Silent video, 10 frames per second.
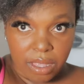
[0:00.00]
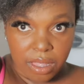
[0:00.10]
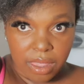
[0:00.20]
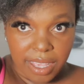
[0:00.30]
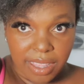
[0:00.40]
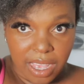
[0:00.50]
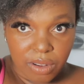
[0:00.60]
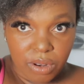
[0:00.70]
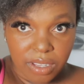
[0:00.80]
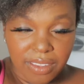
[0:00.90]
I think
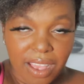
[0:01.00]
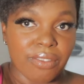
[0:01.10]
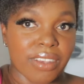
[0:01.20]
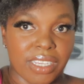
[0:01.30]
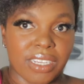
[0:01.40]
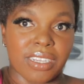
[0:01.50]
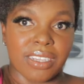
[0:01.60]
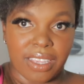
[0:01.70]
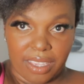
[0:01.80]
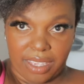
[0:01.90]
that will salvage it.
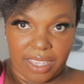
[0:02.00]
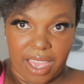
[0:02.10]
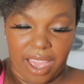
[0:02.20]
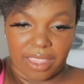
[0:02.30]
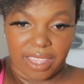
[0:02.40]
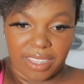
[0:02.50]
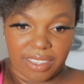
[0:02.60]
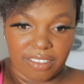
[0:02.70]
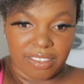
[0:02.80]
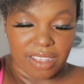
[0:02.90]
Yeah, I think
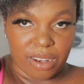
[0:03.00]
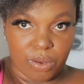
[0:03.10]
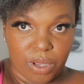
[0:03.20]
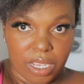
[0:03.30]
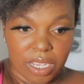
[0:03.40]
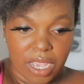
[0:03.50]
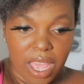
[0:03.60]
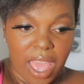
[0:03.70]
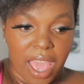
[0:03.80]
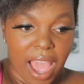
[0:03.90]
this is the look.
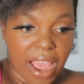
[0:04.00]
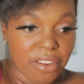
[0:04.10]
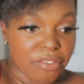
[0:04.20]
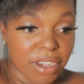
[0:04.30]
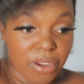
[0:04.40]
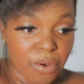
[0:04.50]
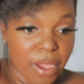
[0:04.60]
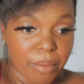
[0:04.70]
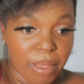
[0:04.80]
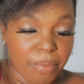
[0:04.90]
I don't even know
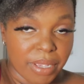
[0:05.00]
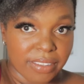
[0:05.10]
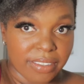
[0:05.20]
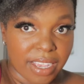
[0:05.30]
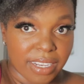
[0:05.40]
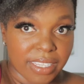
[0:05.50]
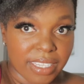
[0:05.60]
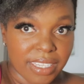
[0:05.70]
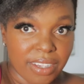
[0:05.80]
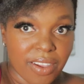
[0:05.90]
where my pin's
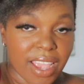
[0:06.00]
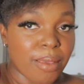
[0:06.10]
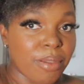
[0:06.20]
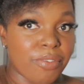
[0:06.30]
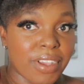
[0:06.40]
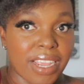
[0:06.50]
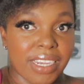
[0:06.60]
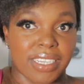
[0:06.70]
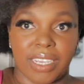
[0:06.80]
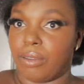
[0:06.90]
at. Okay, let me figure it